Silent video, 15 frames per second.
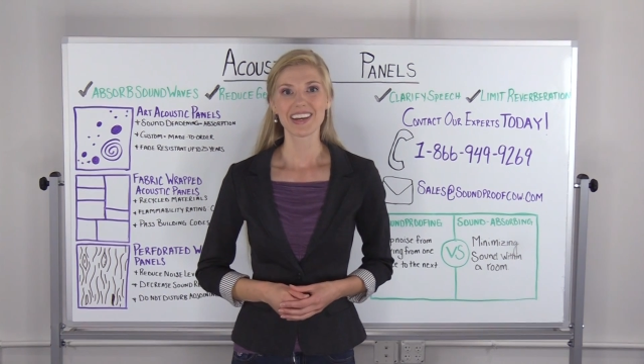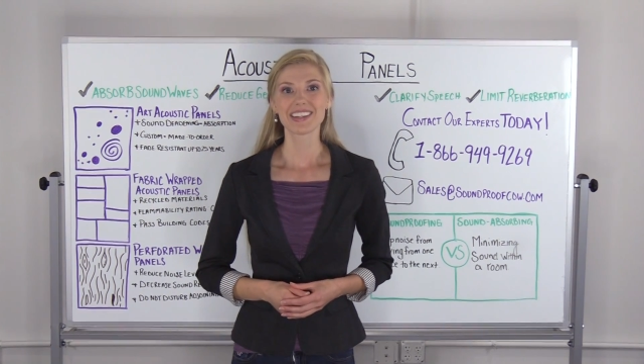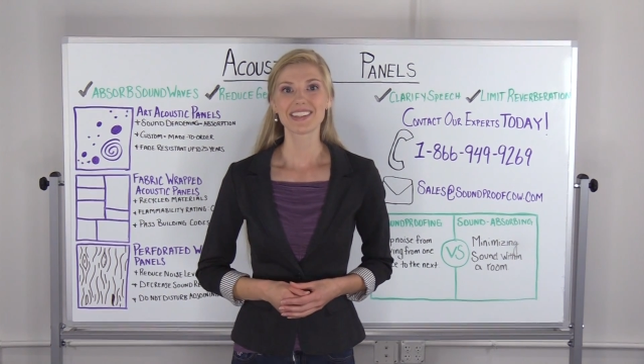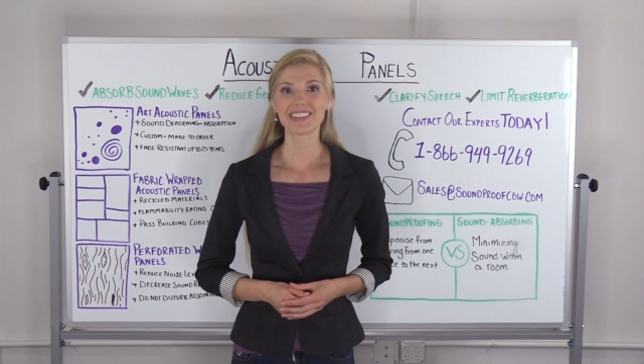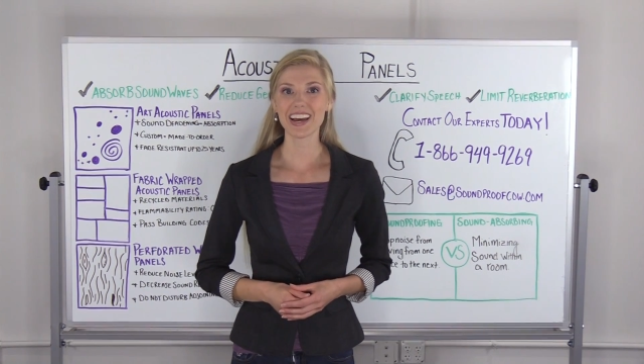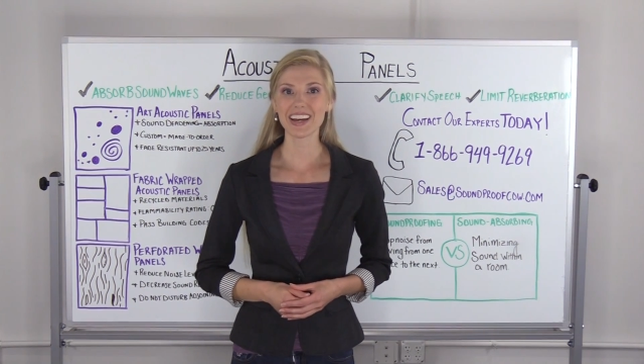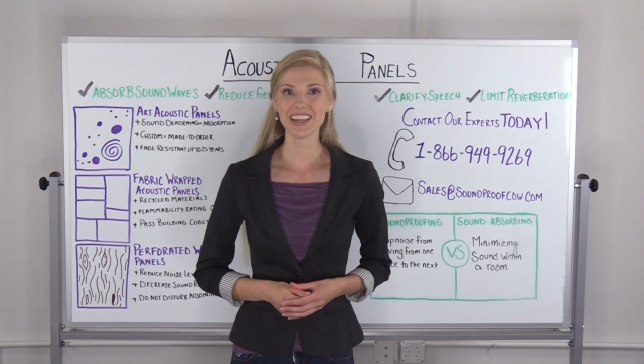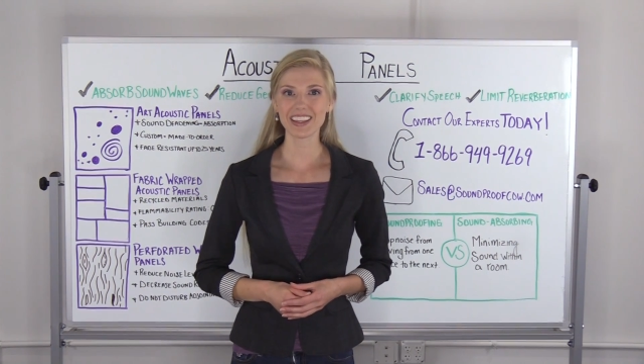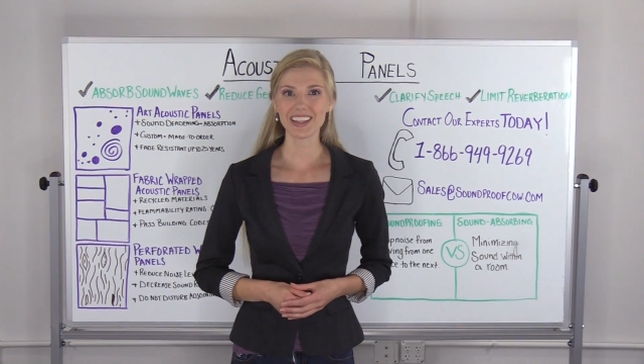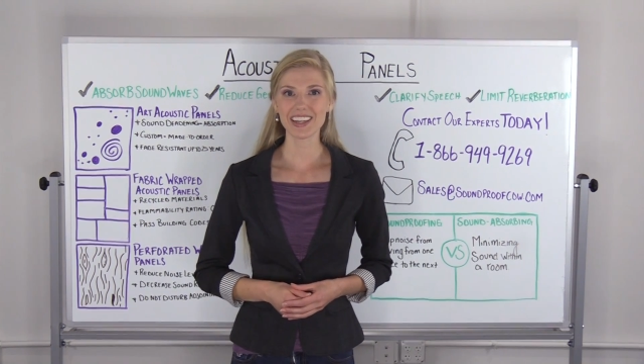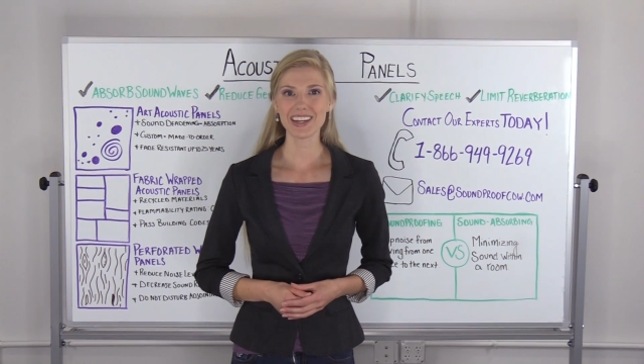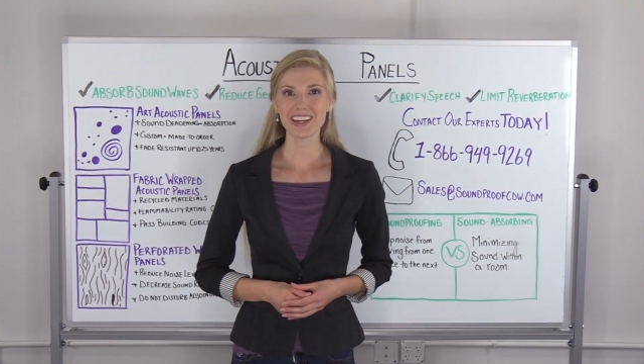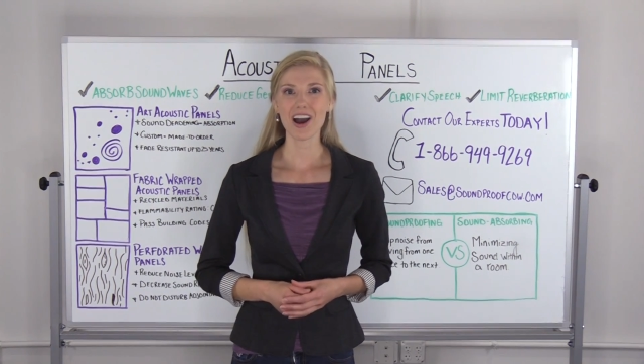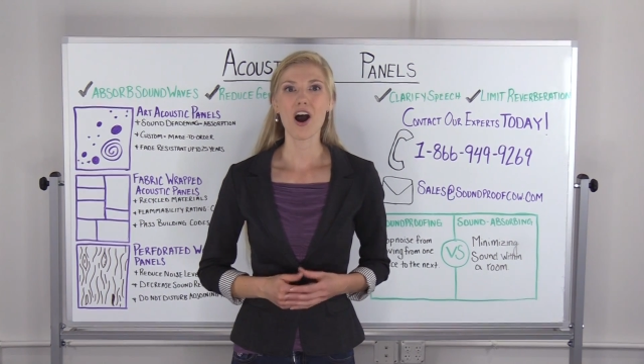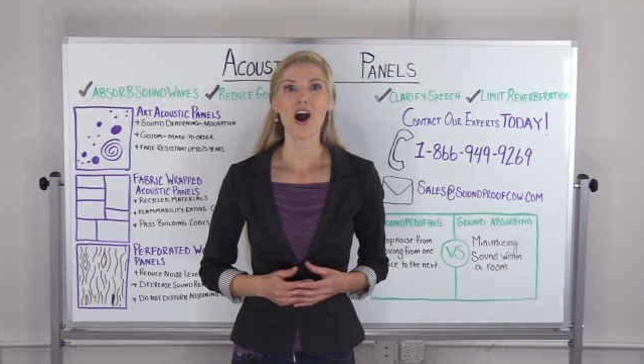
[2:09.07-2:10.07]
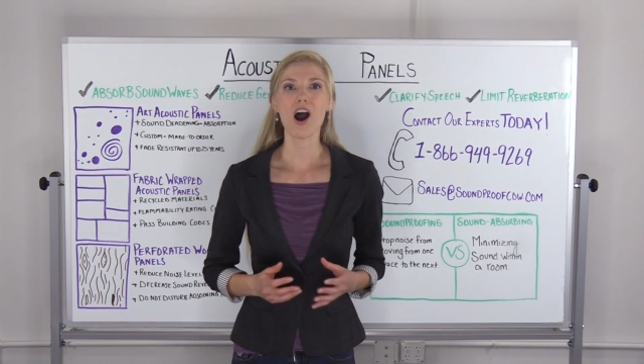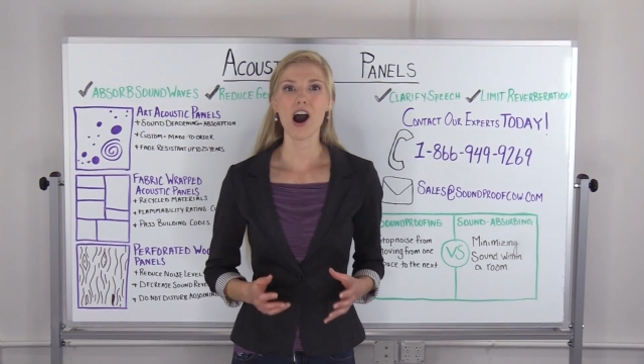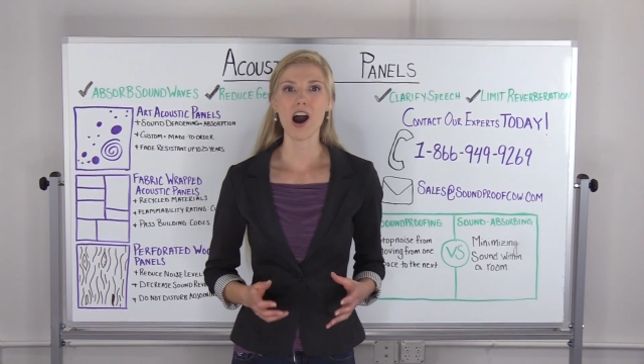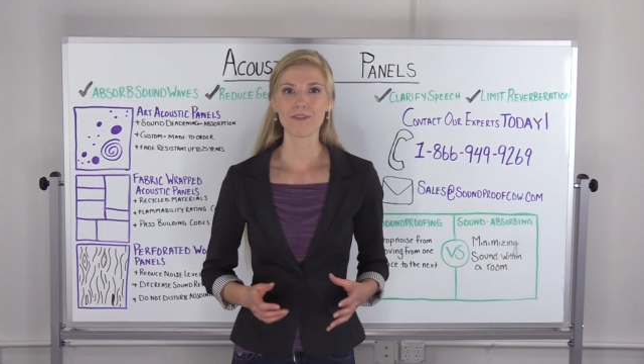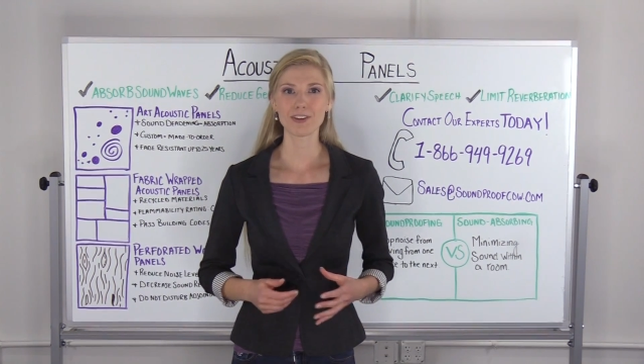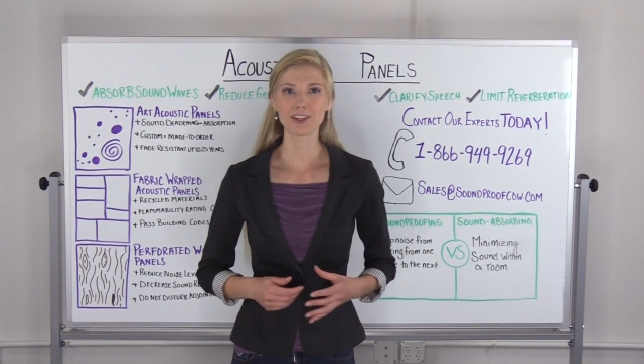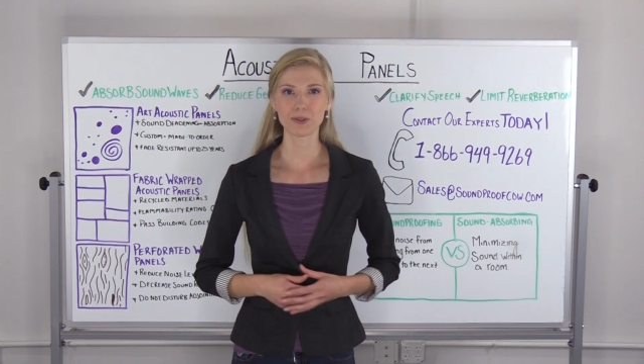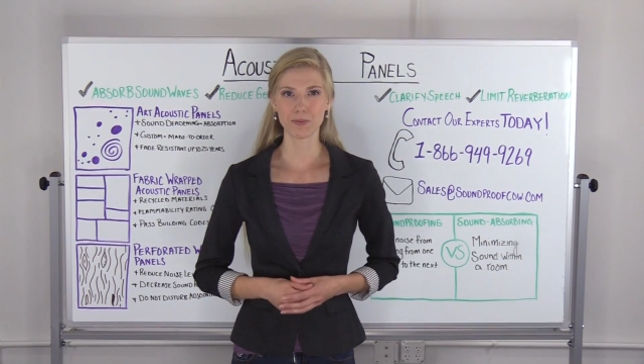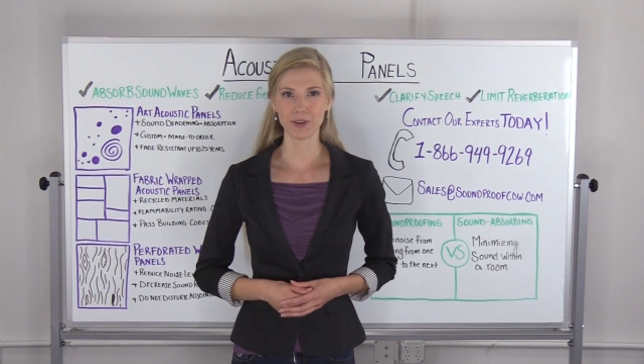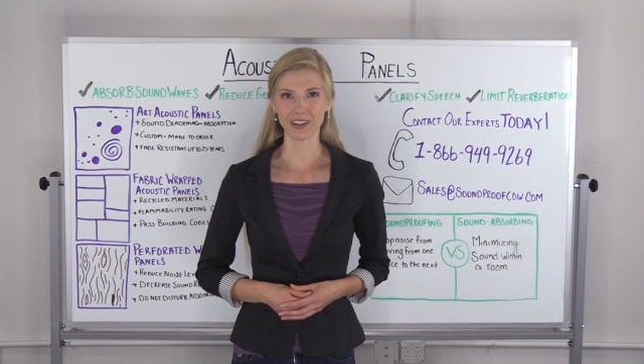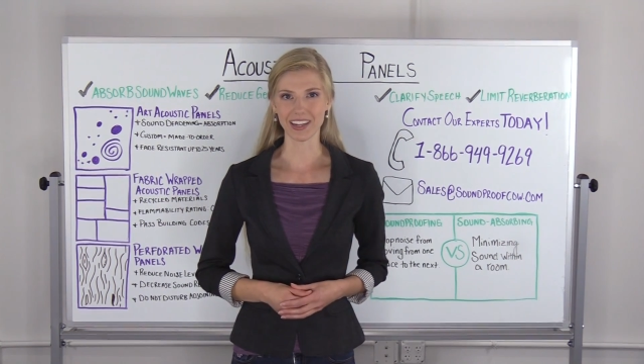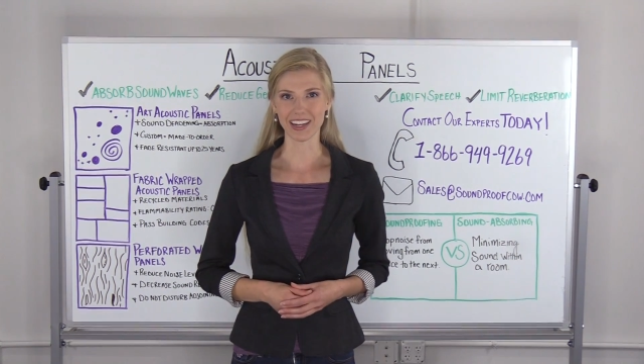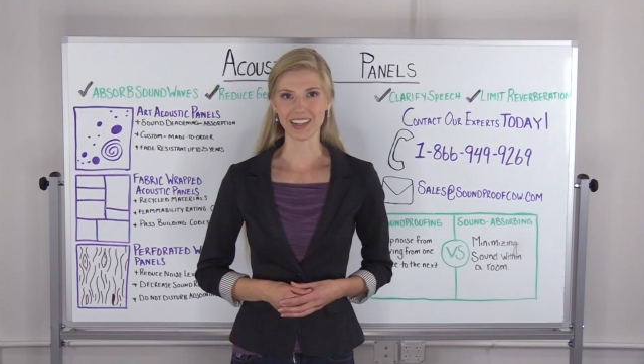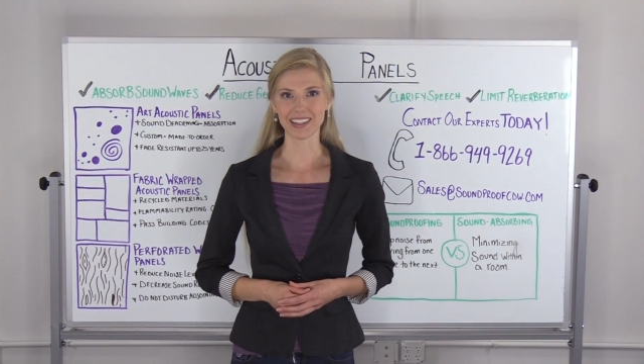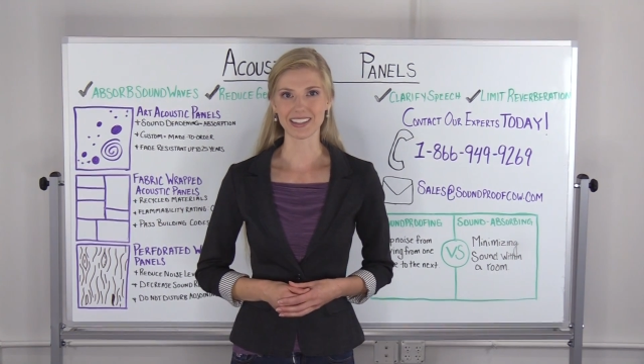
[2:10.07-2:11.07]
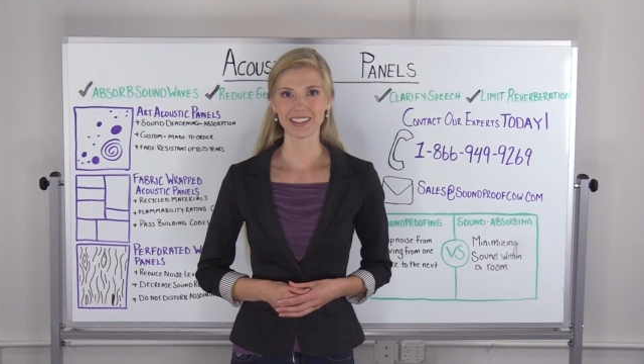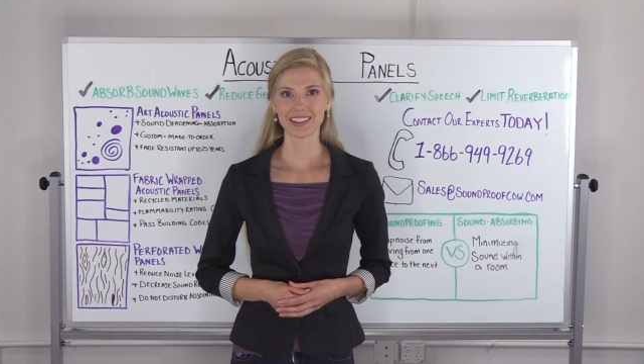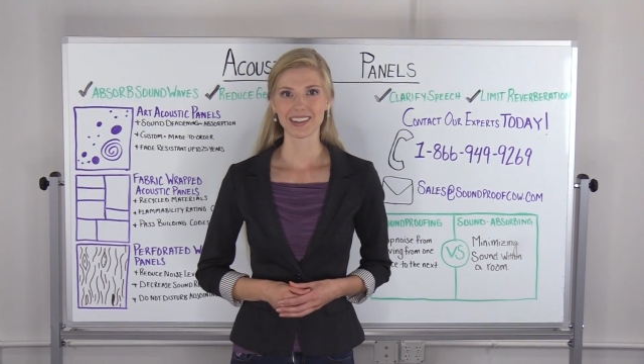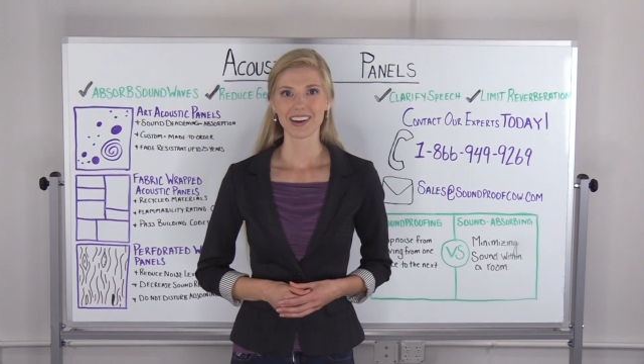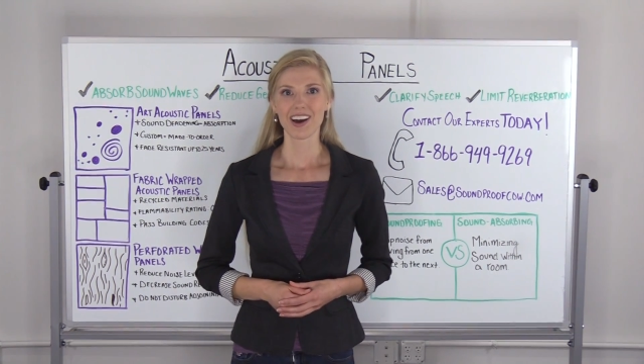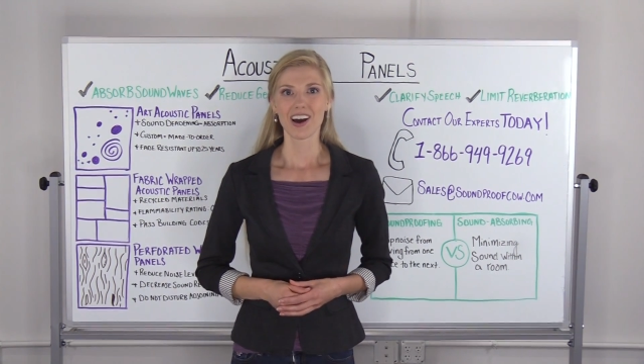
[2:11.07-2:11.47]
Secondly, office buildings.